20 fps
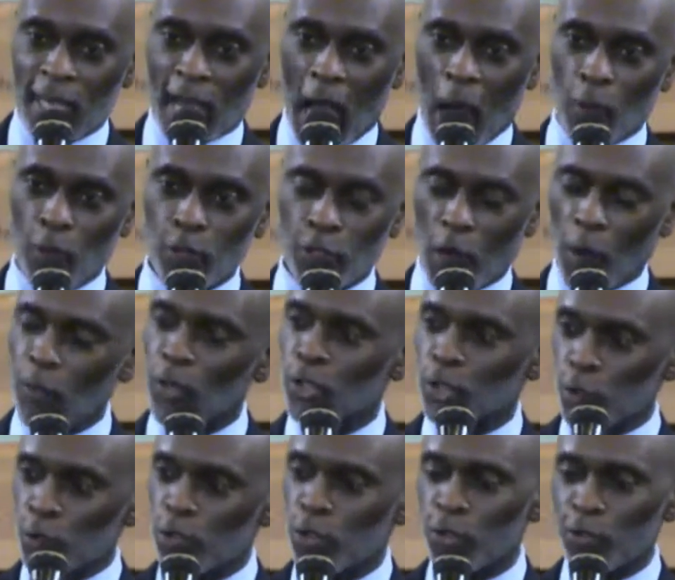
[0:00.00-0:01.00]
I was
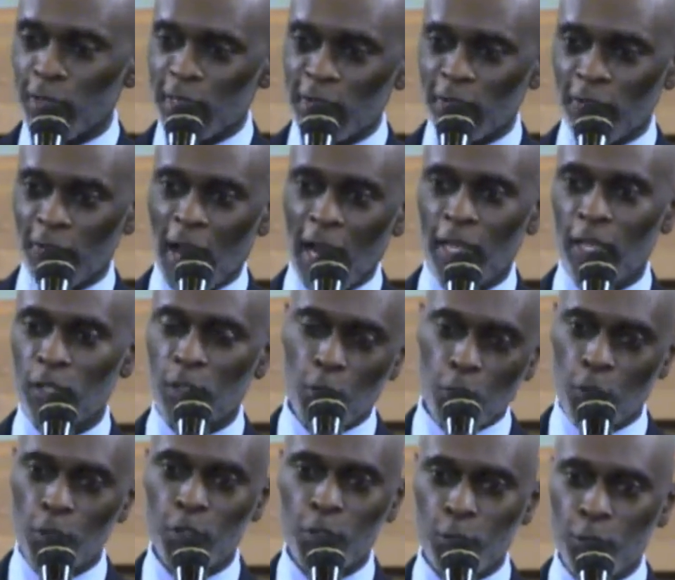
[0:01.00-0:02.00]
always used to drinking vodka and
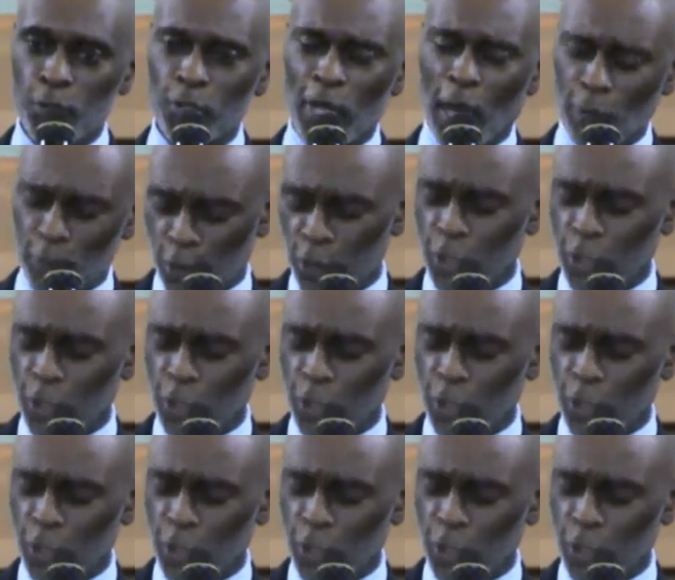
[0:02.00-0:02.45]
orange juice, so I was